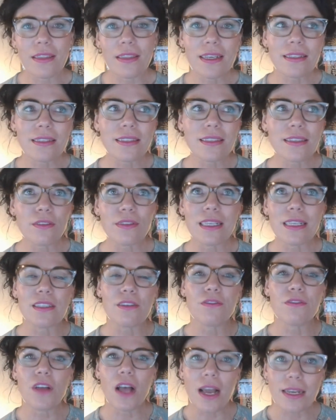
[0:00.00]
I think
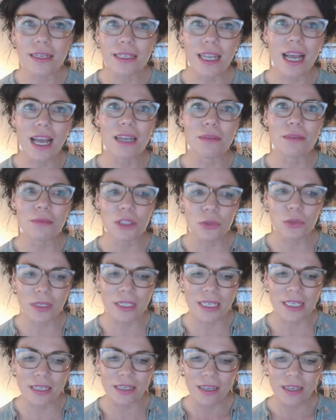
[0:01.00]
there's a fine line
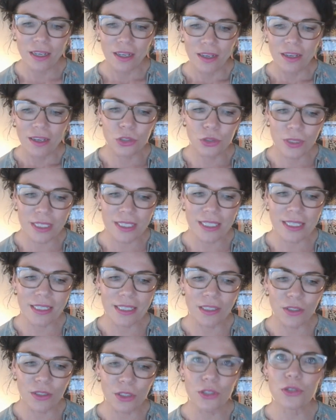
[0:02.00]
between
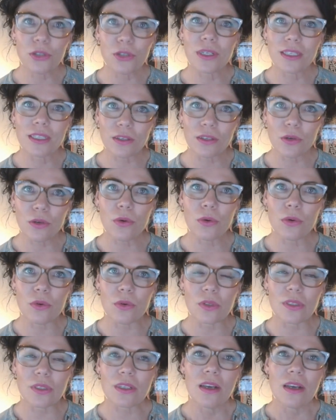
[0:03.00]
treating and curing the
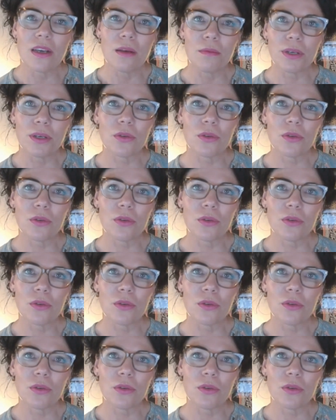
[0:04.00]
cause,